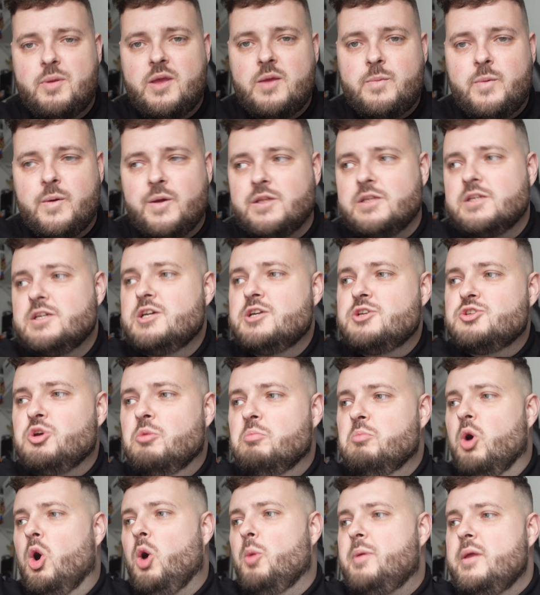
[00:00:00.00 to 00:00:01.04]
people, so
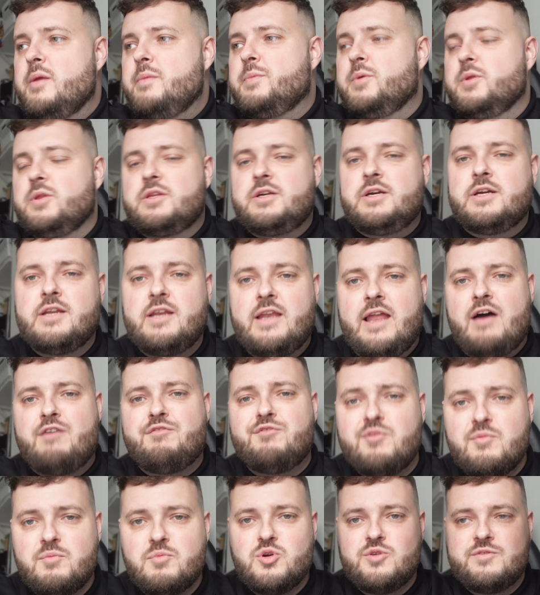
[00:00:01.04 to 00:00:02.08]
more people can
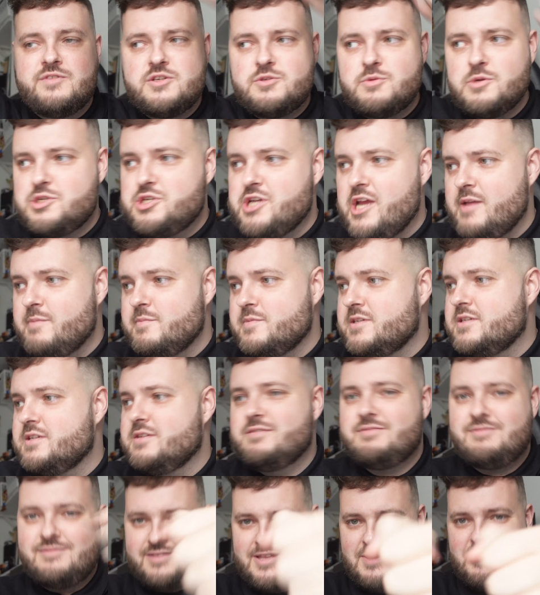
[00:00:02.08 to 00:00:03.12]
love Movies with James.
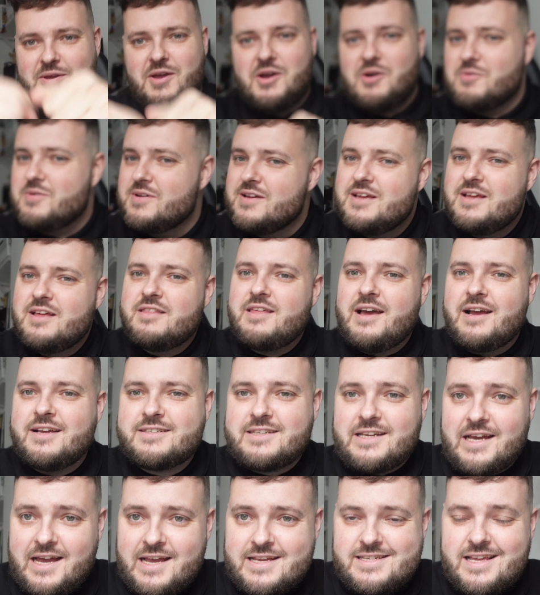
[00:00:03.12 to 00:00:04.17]
There we go. Thanks,
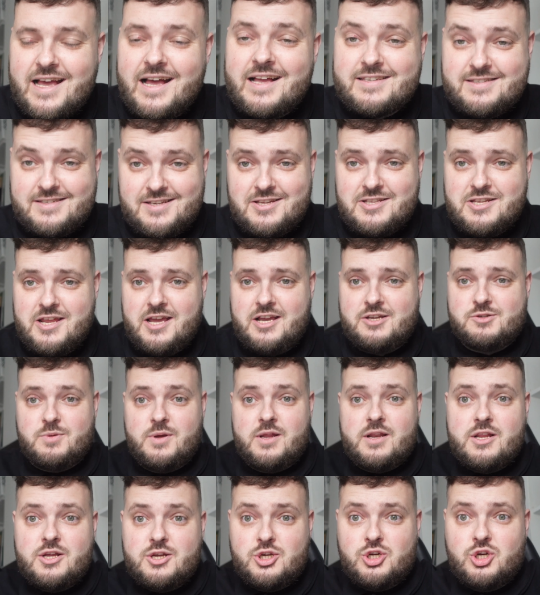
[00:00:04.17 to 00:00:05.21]
guys. I'll see you in the next
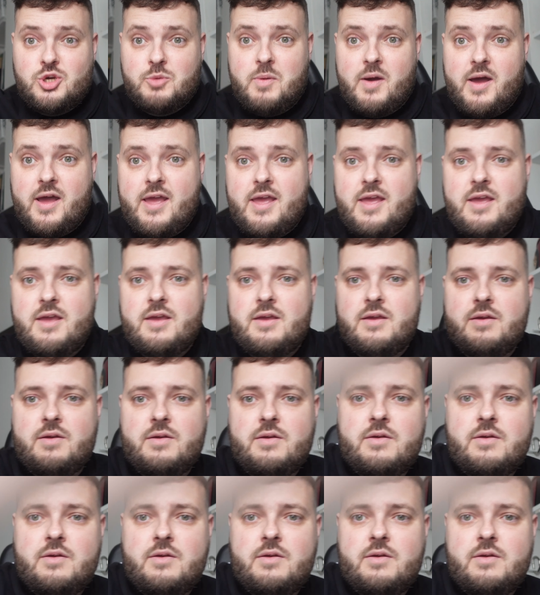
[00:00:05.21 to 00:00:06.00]
one. Goodbye.